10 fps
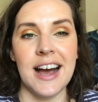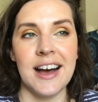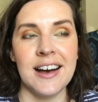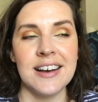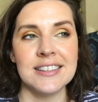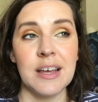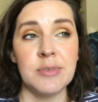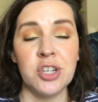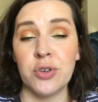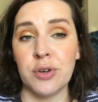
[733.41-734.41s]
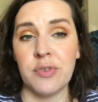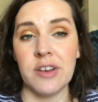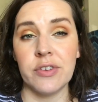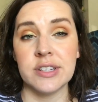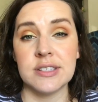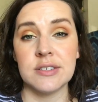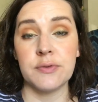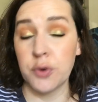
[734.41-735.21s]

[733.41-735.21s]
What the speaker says: Let me know your favorites.